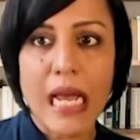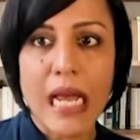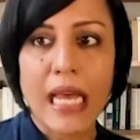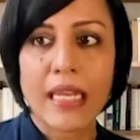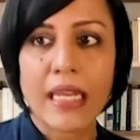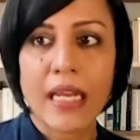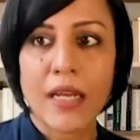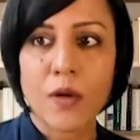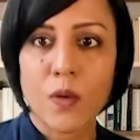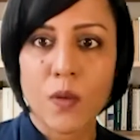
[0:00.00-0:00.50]

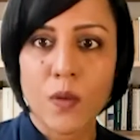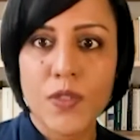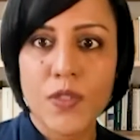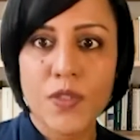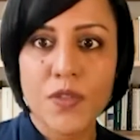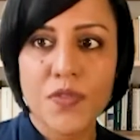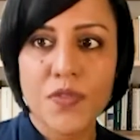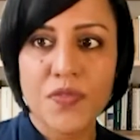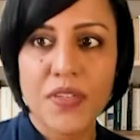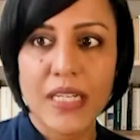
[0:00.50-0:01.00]
And I
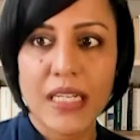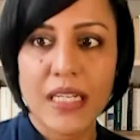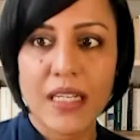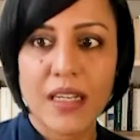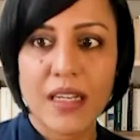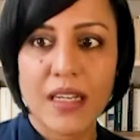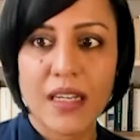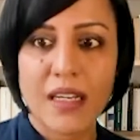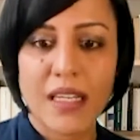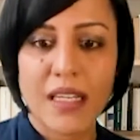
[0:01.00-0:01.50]
also
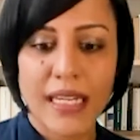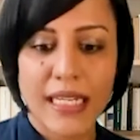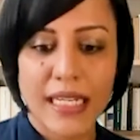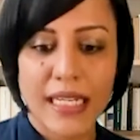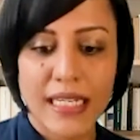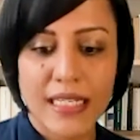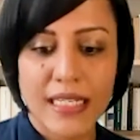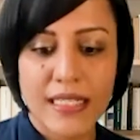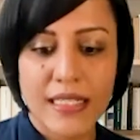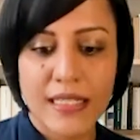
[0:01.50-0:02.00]
feel like
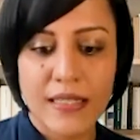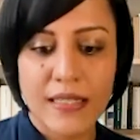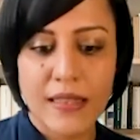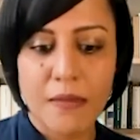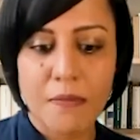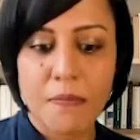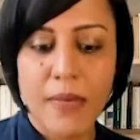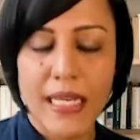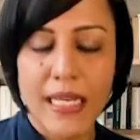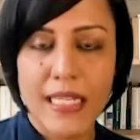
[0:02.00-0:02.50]
it is
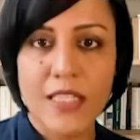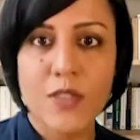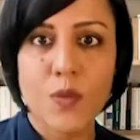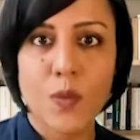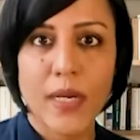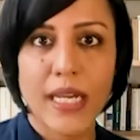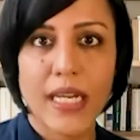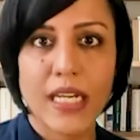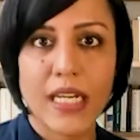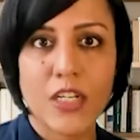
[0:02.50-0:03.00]
the best
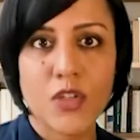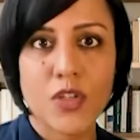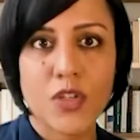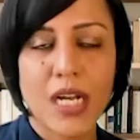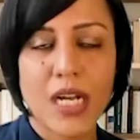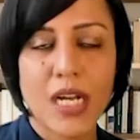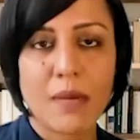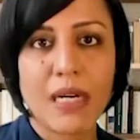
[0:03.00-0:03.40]
way to come